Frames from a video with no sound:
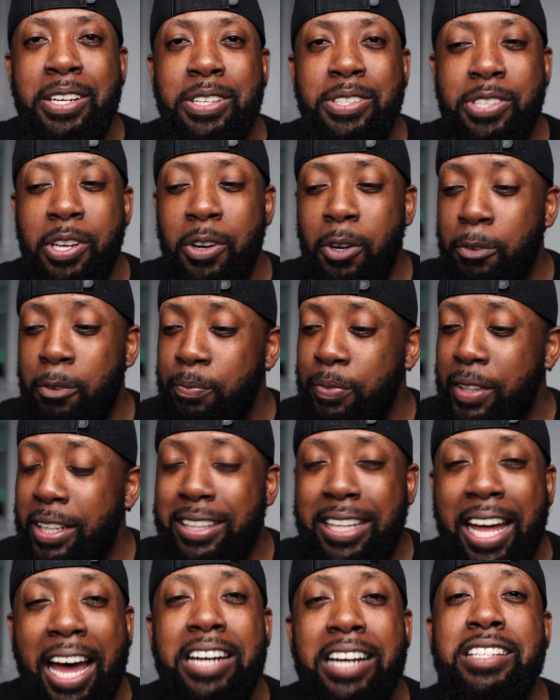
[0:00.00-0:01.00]
So
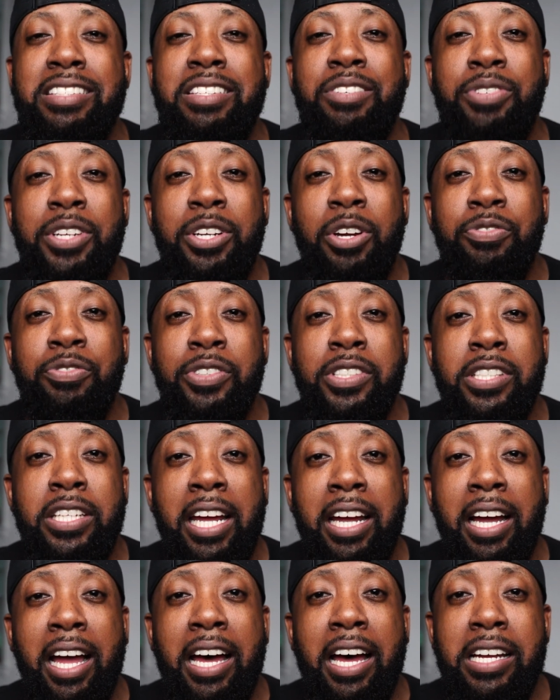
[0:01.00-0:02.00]
that is the video for
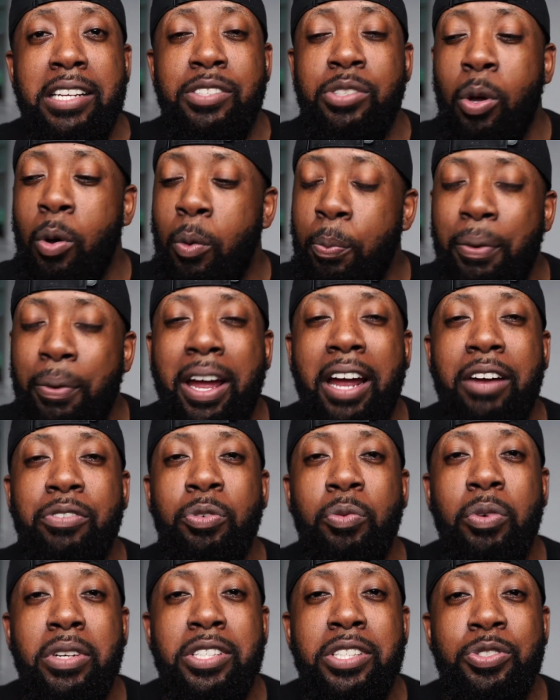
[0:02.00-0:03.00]
today, guys. Hope
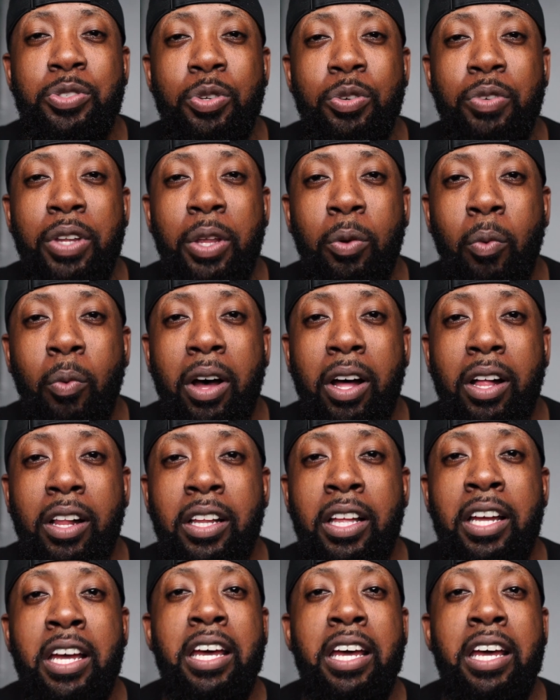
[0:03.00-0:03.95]
everyone is doing really well.